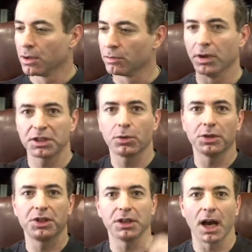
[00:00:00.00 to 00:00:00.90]
Risk
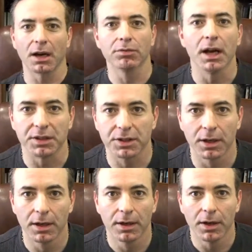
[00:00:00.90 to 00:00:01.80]
what you got to
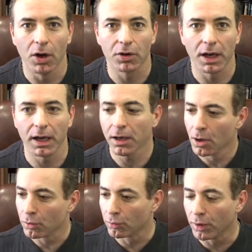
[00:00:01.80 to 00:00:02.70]
risk, okay?
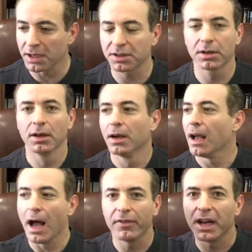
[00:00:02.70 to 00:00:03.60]
Risk
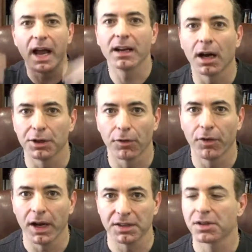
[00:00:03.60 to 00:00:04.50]
have an egg on your
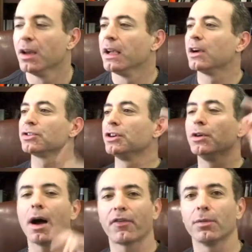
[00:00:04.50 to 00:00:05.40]
face. Here's your
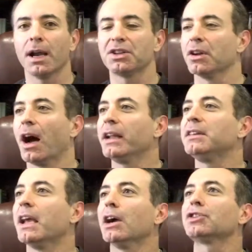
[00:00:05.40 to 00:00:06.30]
new affirmation. I
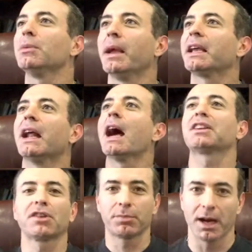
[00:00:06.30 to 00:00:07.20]
dare to make an
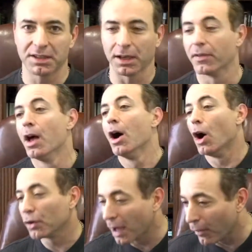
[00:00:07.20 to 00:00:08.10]
ass of myself.
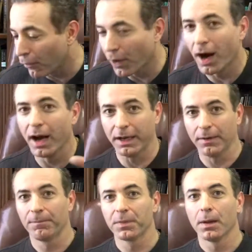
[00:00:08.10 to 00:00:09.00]
Okay, fine,
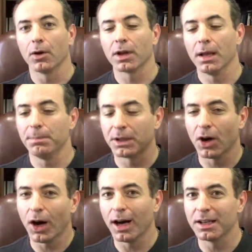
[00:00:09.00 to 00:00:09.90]
okay?
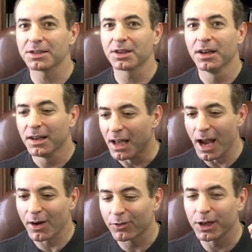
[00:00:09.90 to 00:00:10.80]
Because
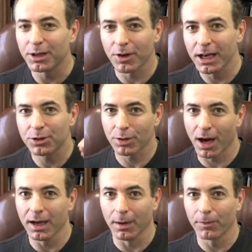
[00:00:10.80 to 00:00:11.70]
every great
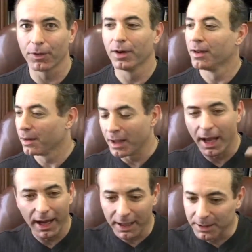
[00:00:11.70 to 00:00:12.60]
triumph
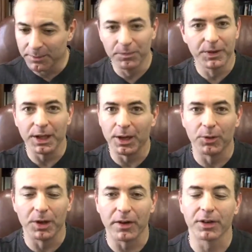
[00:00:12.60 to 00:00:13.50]
had,
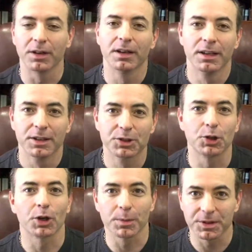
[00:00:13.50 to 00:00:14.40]
whatever
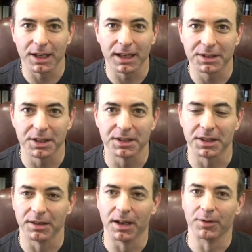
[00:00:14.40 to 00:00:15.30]
circumstances
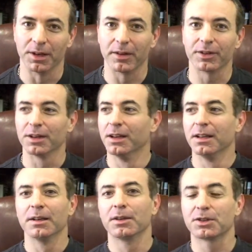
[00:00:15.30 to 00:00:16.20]
and whatever
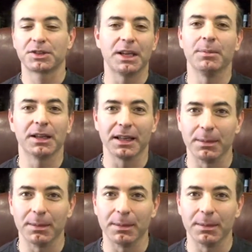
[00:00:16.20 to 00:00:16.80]
seemingly